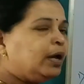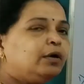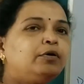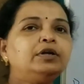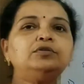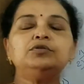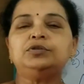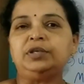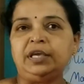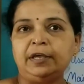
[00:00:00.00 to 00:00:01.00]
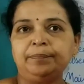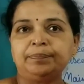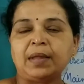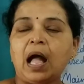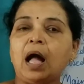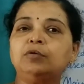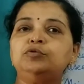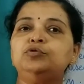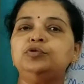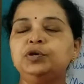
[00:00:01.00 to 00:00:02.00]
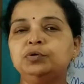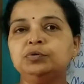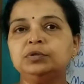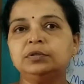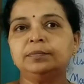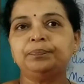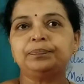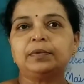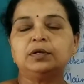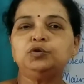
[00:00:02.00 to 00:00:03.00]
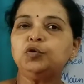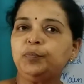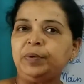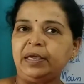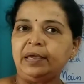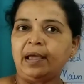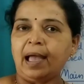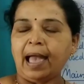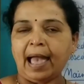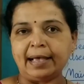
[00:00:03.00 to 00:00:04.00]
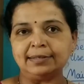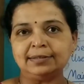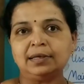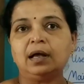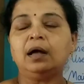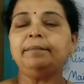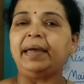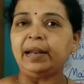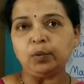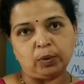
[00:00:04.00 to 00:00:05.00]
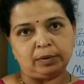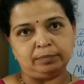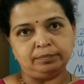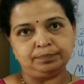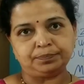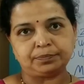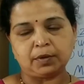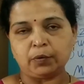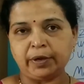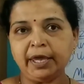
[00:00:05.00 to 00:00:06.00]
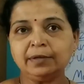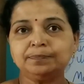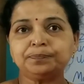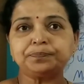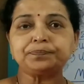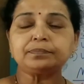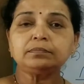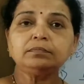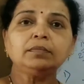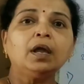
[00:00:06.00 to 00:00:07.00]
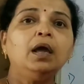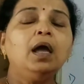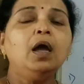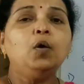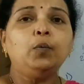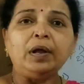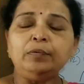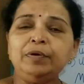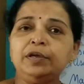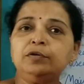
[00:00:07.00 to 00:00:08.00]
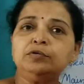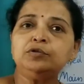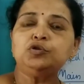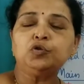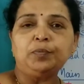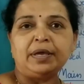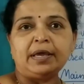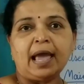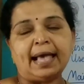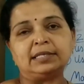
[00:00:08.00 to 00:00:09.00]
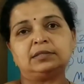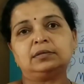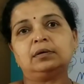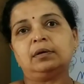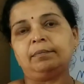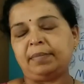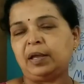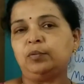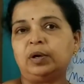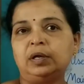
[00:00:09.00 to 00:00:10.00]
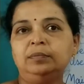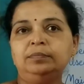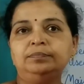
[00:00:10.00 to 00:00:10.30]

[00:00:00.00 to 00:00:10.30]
are going to see how to use to be as a main verb. Okay, when we use to be as main verb,